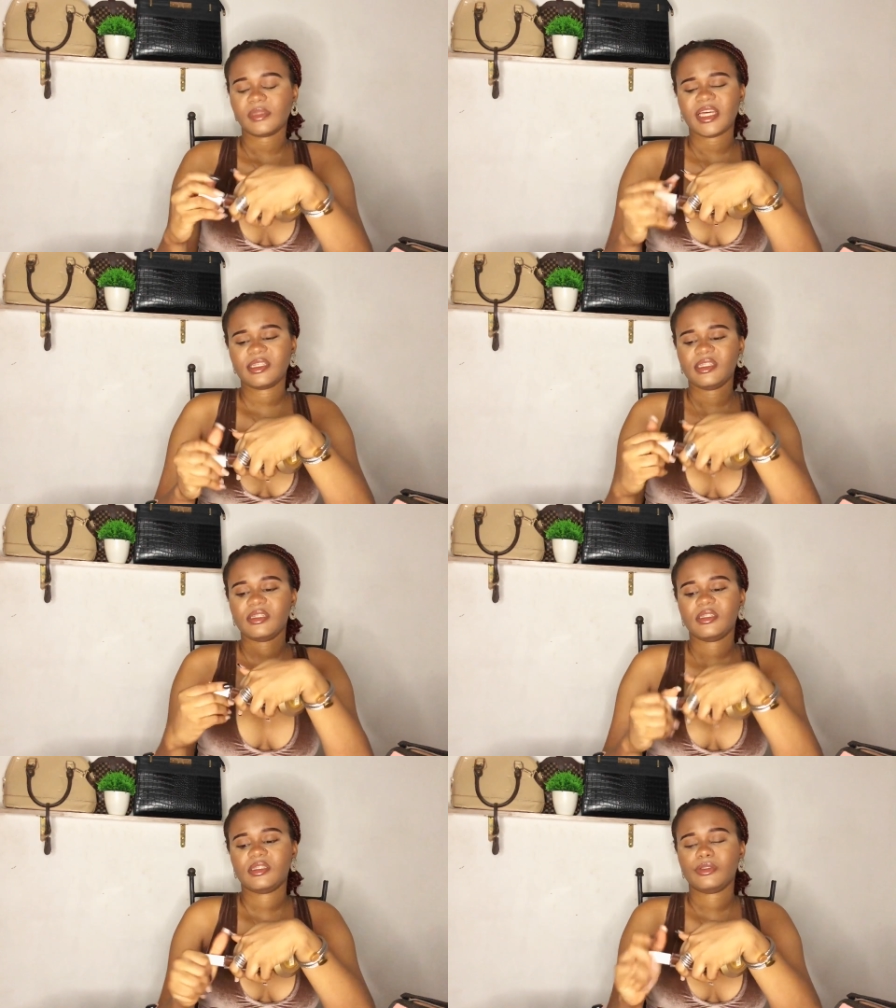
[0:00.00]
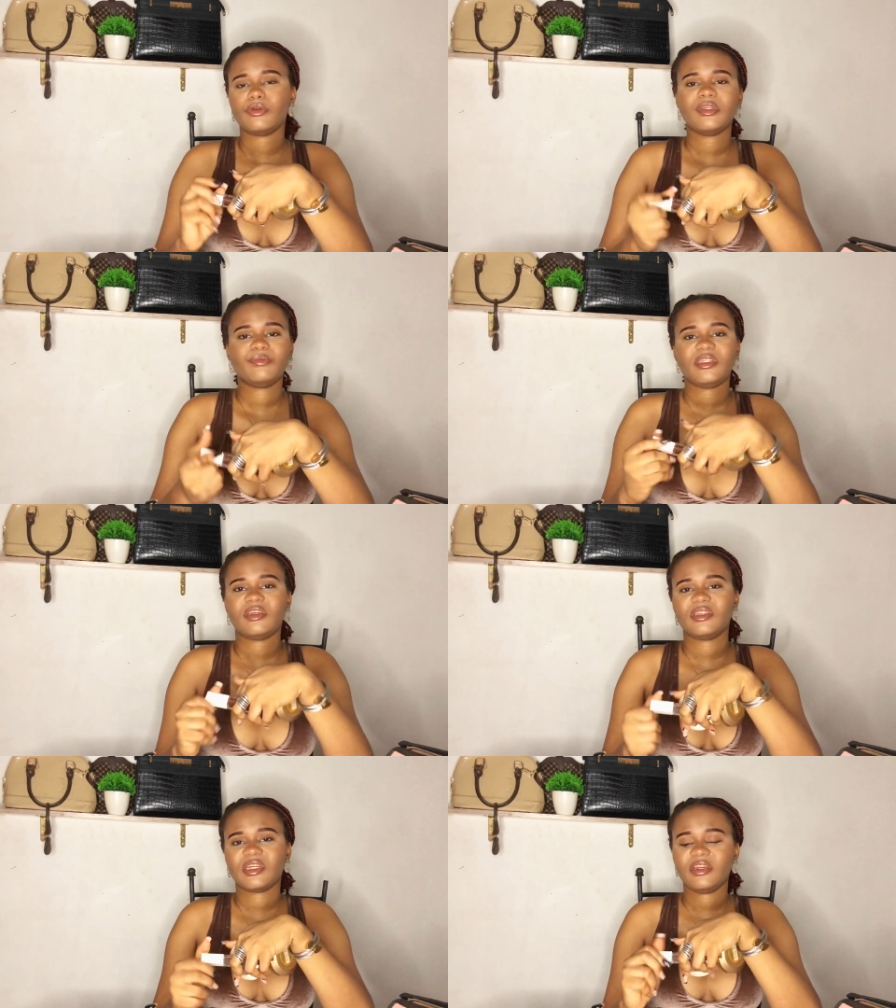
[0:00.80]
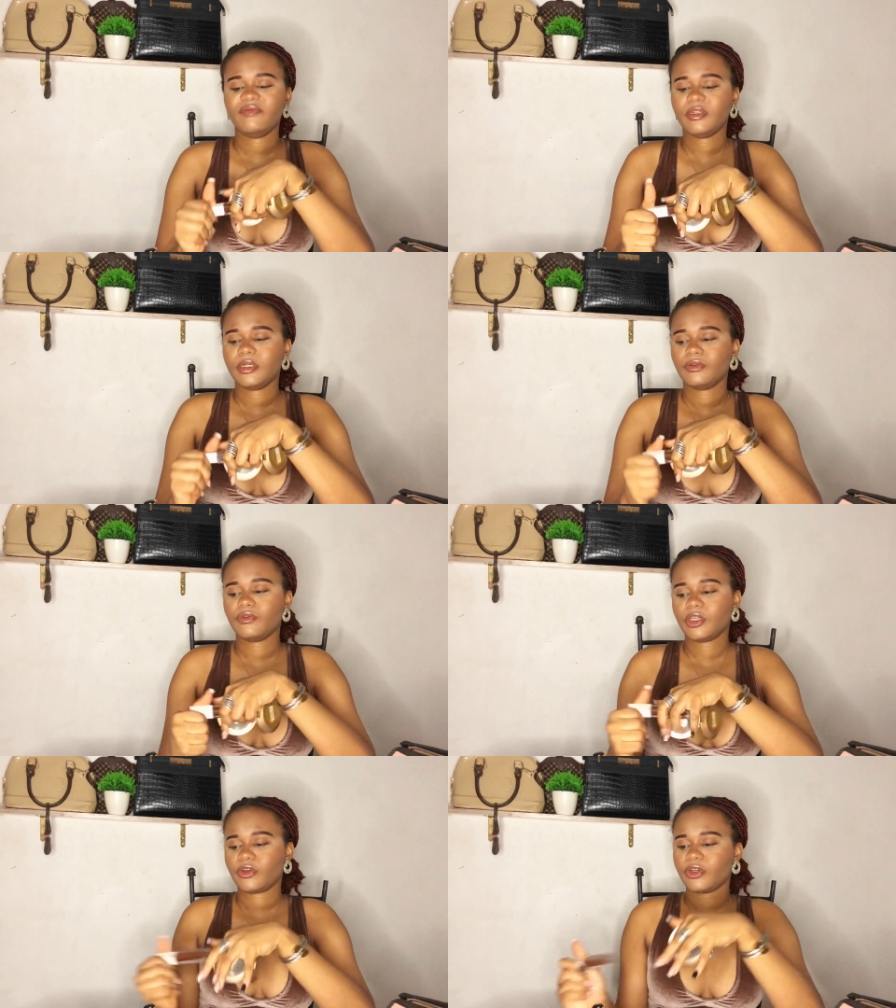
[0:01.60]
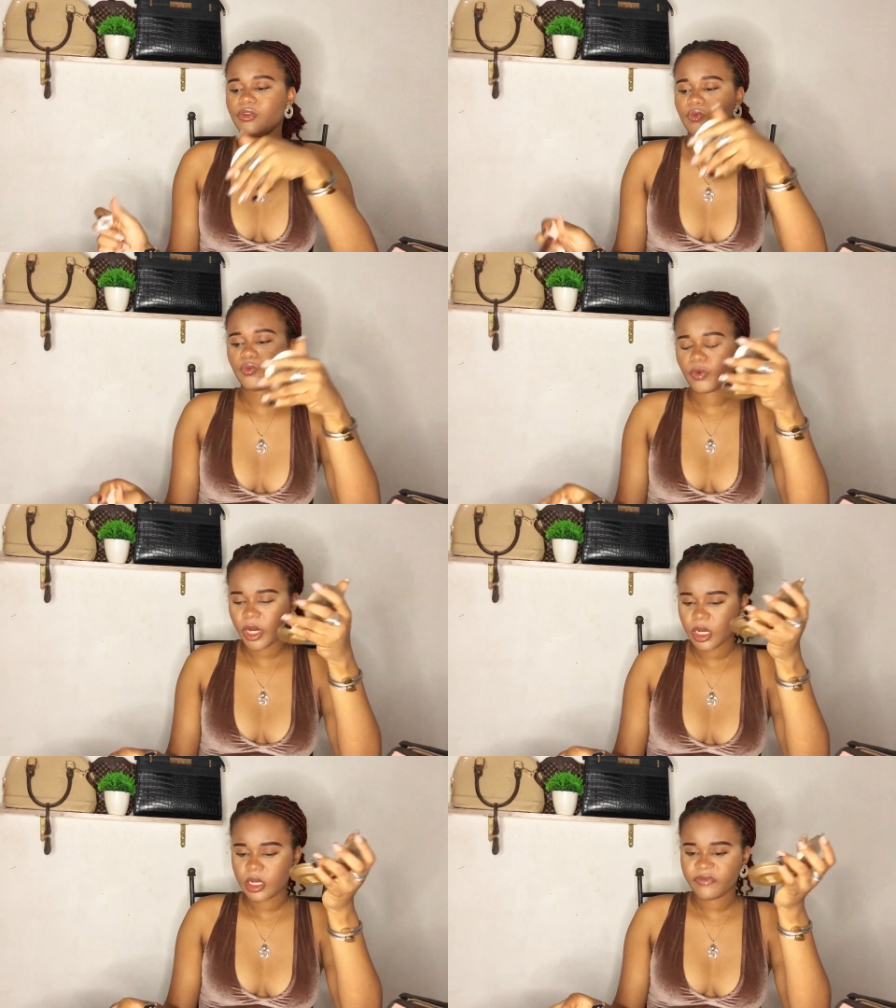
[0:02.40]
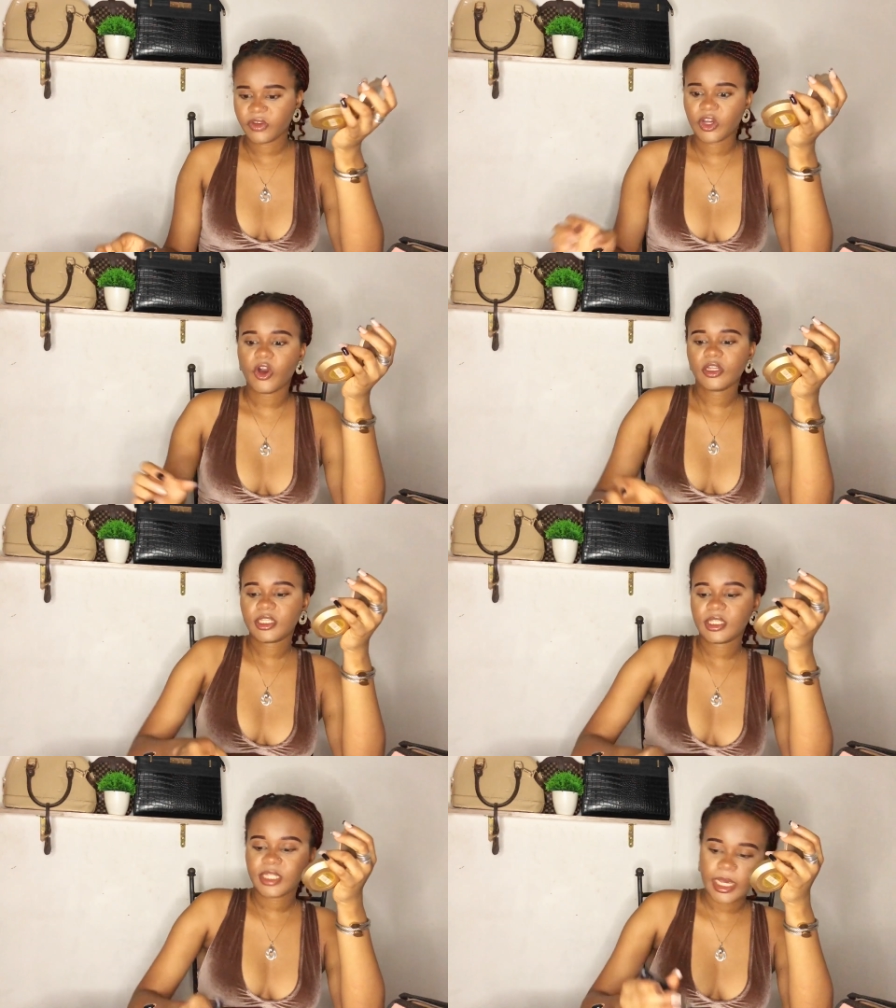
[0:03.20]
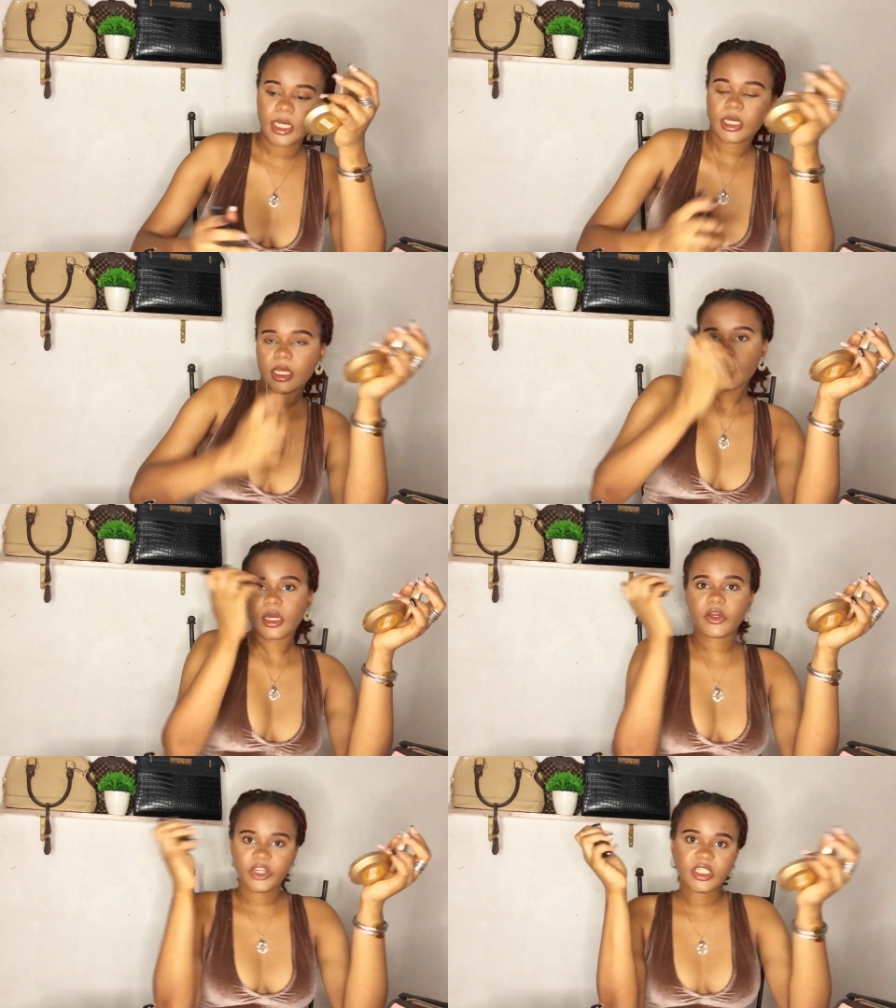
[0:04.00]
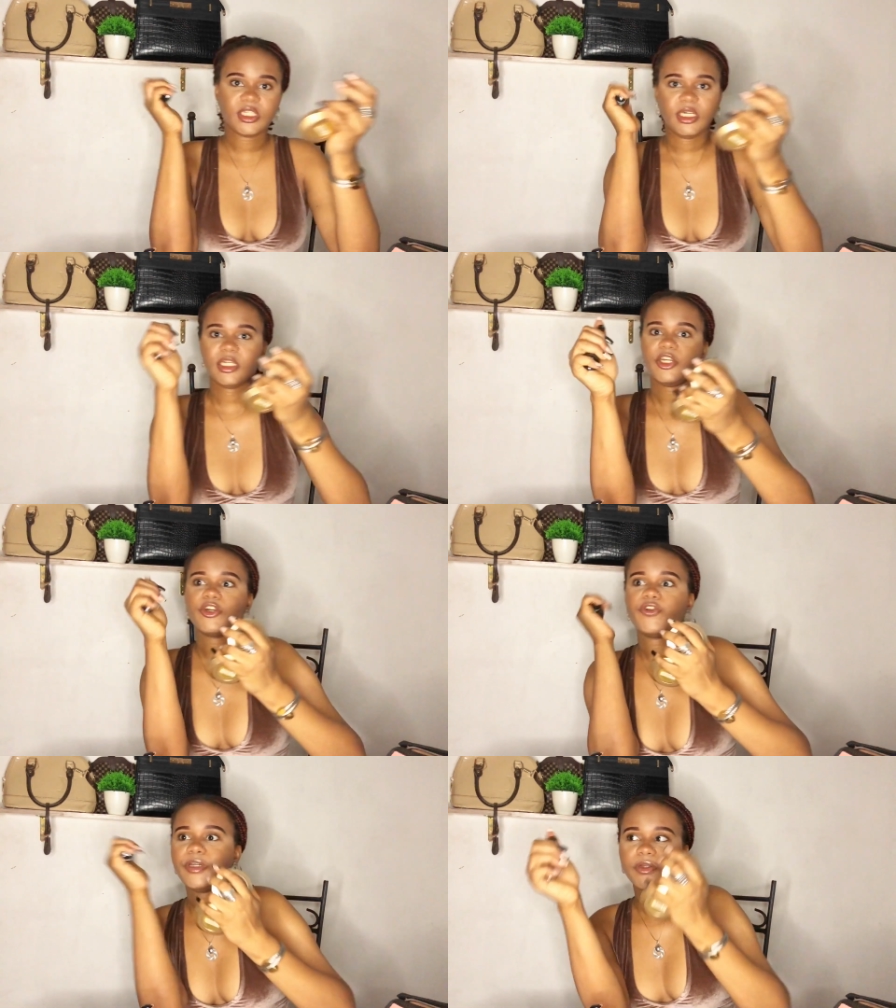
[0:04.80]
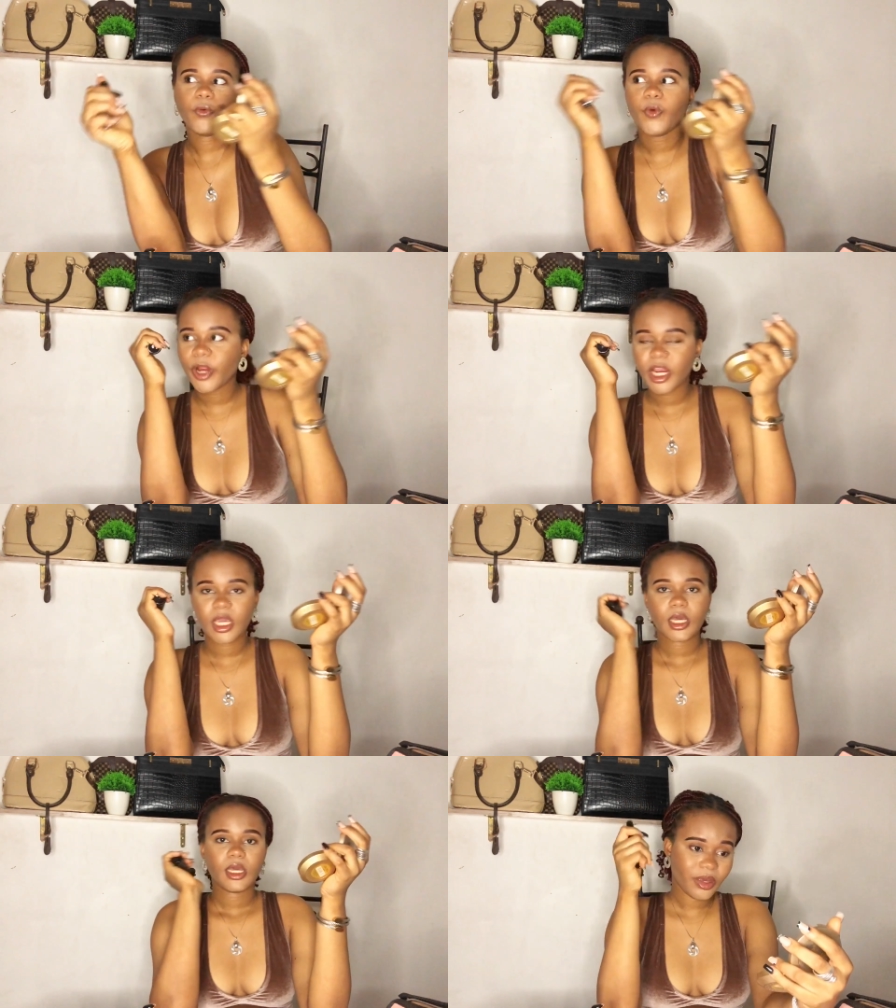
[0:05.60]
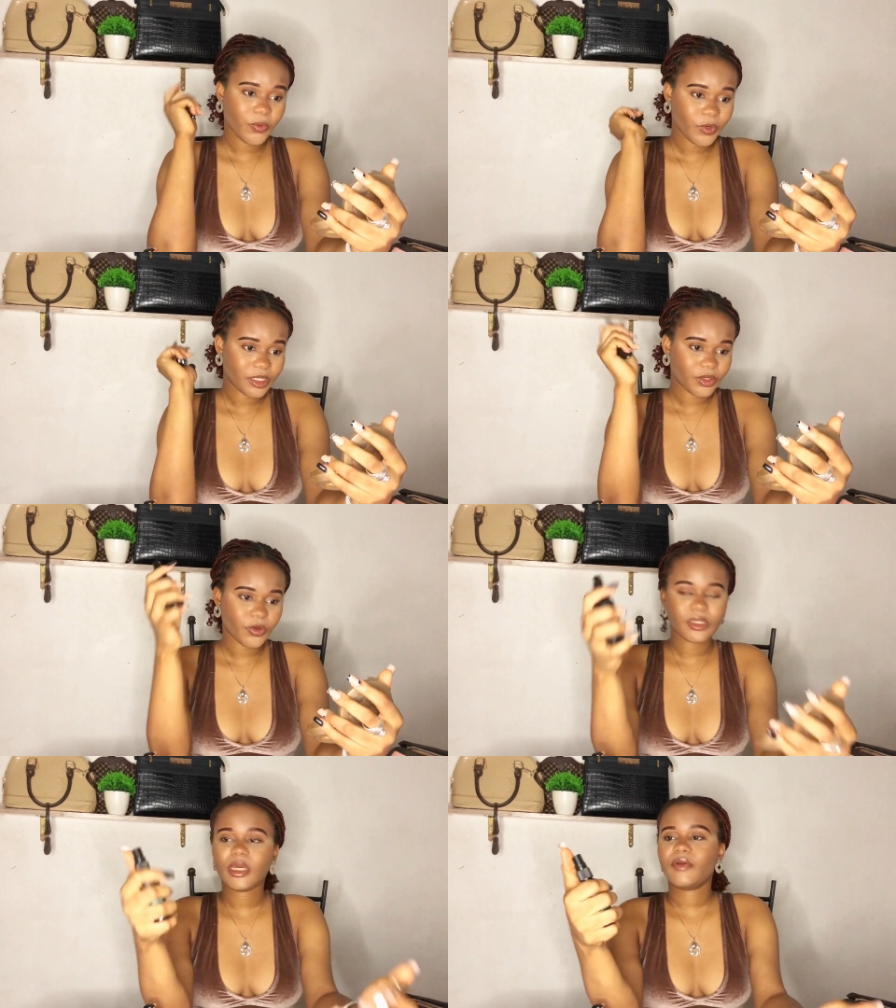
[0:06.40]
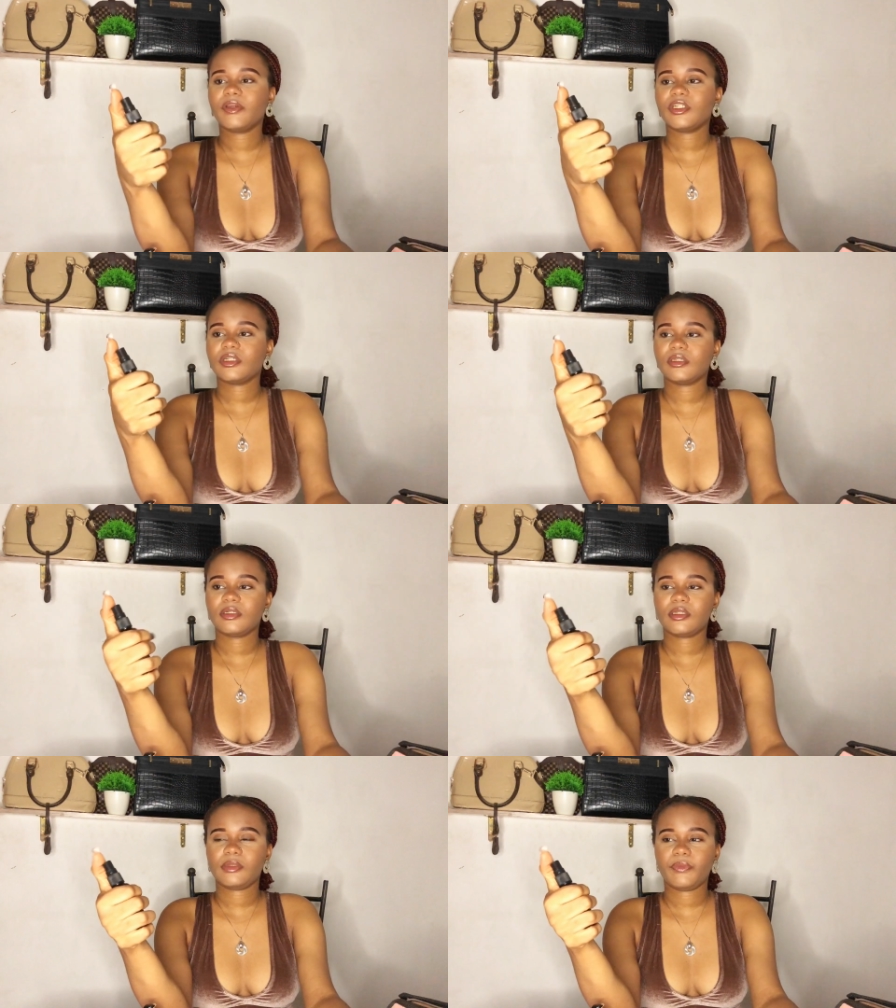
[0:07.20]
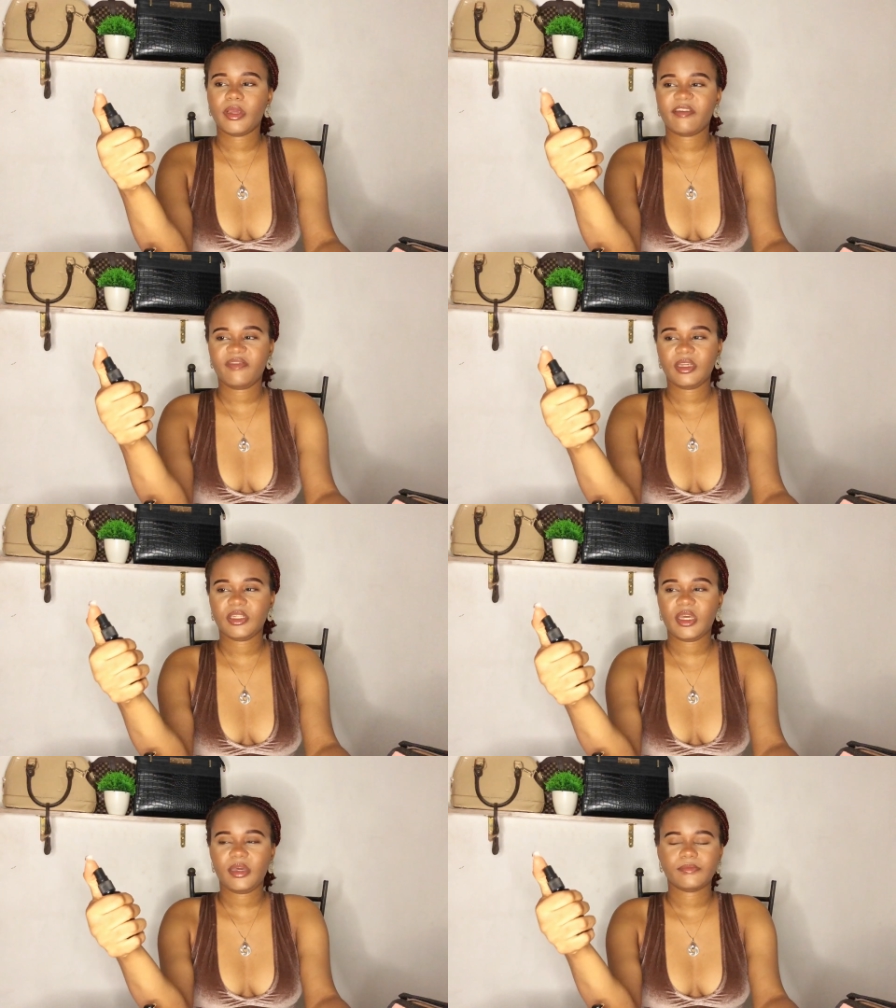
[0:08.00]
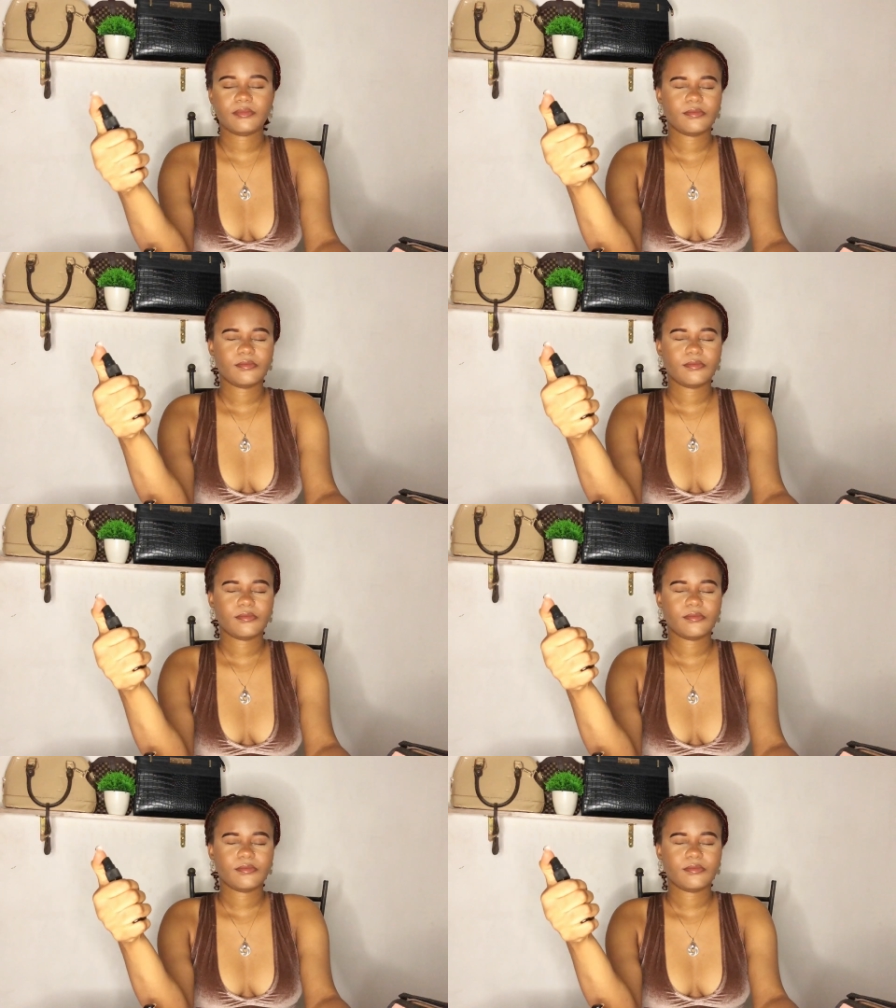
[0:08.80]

That's it. No lipstick. It's an everyday look. You're going to work. For God's sake, Christina, you're going to work. We're done. Are we're just going to spray our face, okay?